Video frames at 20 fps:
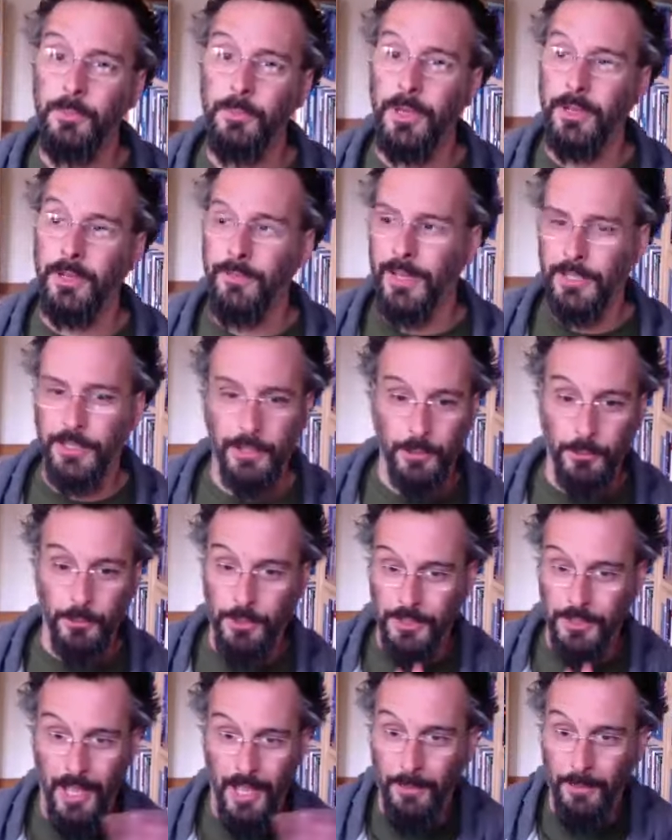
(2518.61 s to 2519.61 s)
But eventually we
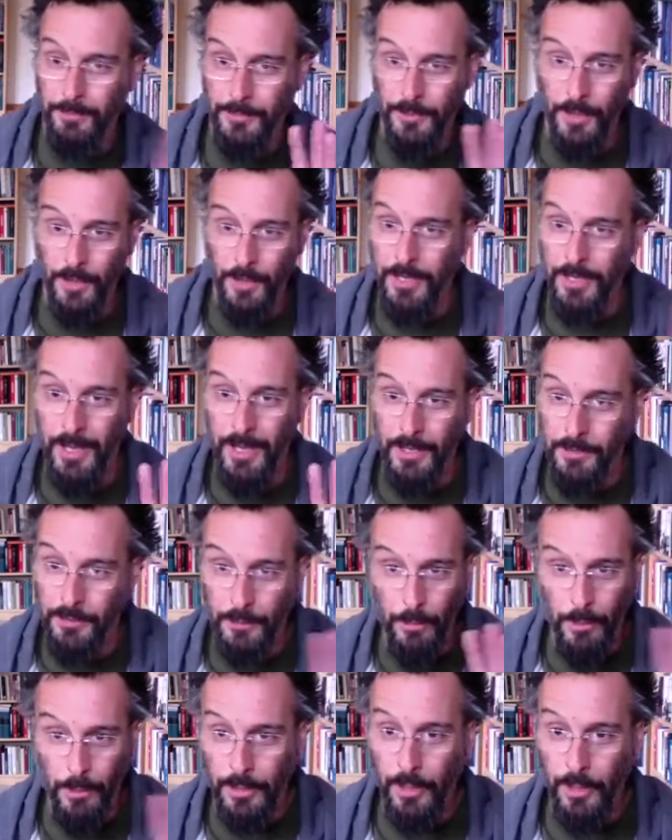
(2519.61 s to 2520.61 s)
stopped trying to answer
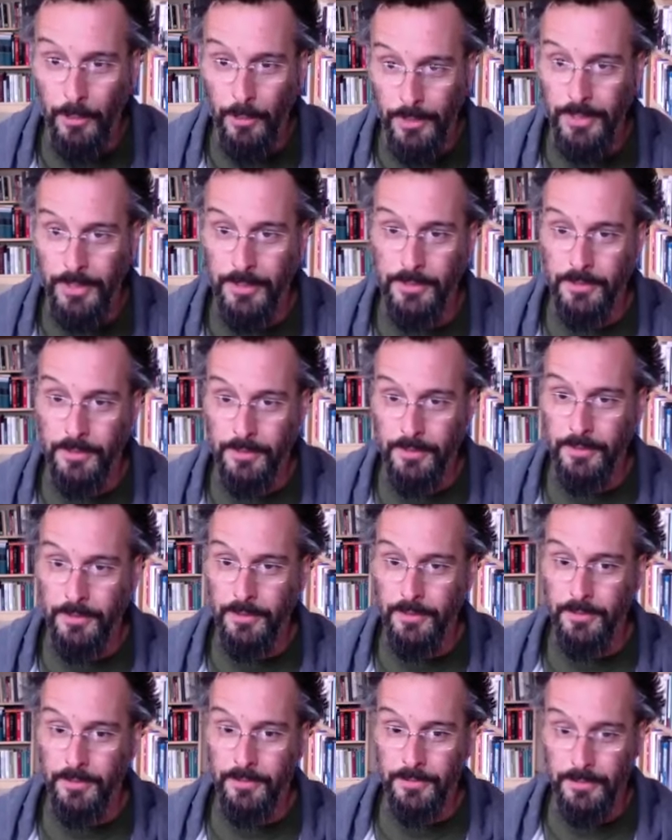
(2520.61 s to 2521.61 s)
what it all means
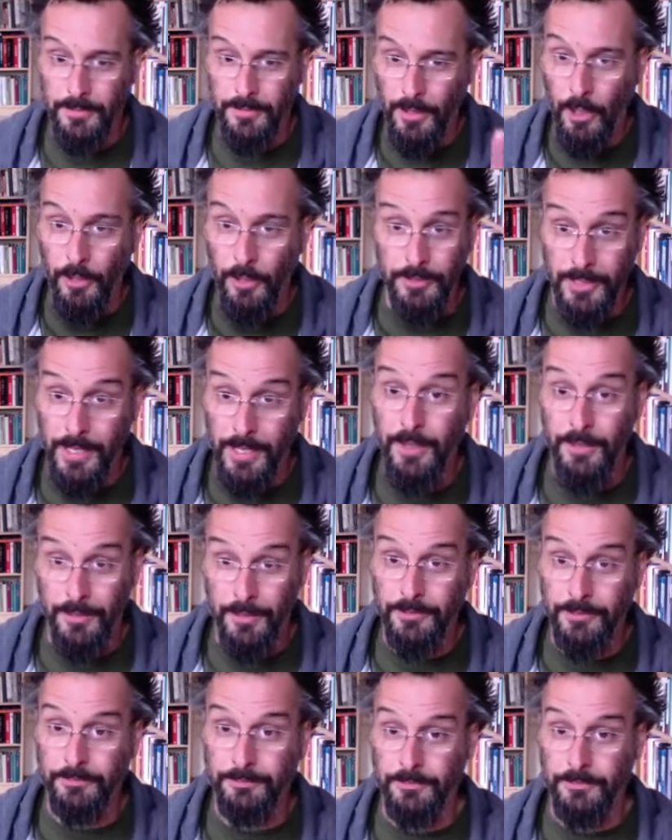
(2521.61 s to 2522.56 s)
altogether.